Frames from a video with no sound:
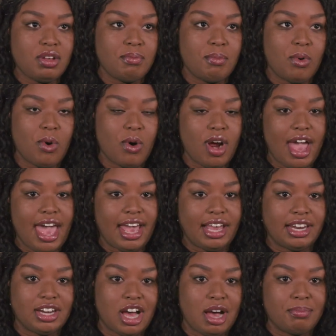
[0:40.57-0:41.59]
more
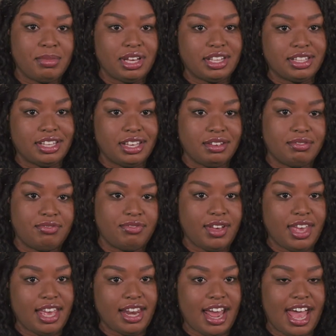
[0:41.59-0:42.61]
economically
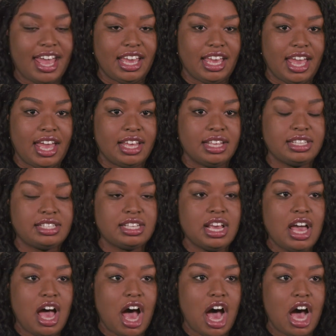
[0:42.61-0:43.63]
fit, I guess,
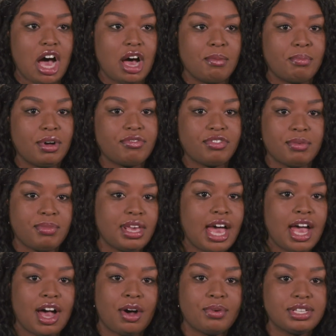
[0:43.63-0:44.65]
um, but for me,
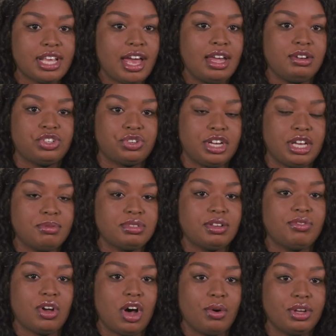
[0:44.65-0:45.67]
I always had dreams
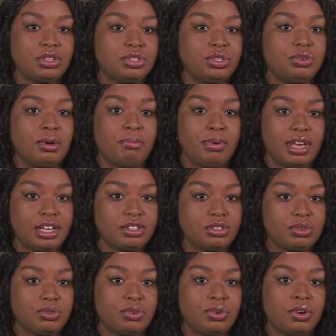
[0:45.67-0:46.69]
of going to a big
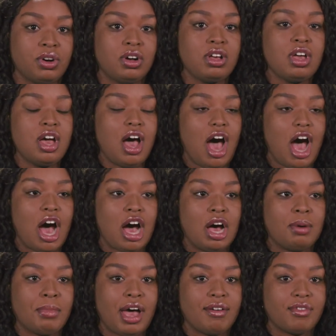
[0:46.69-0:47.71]
school.
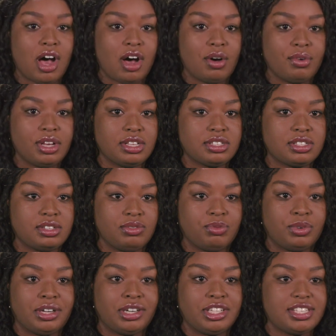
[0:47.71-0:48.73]
Um, I've always
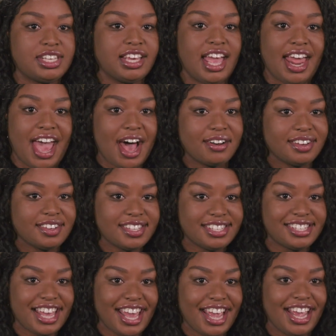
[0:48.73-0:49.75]
wanted to get out of
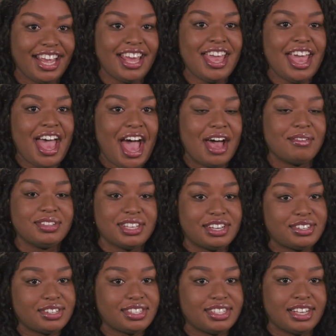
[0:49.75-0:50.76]
state. I was
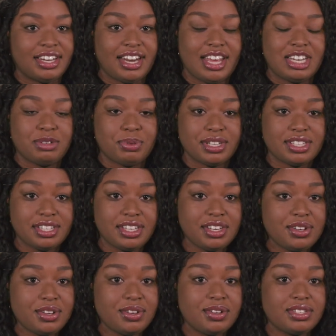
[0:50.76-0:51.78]
interested in
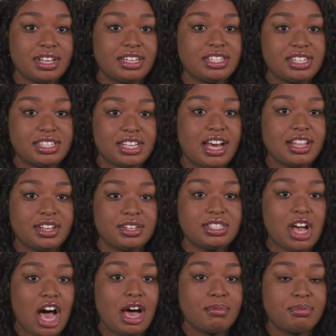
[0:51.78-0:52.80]
HBCUs and just other
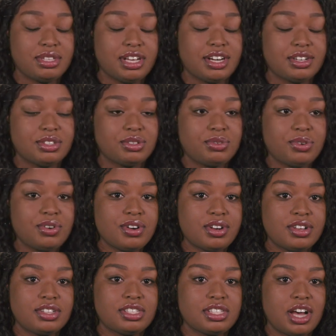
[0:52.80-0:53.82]
top tier
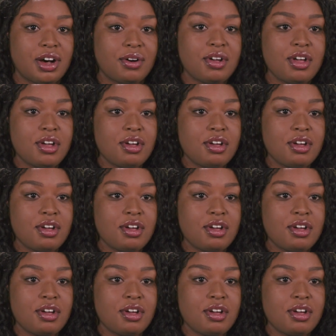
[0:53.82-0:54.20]
schools. So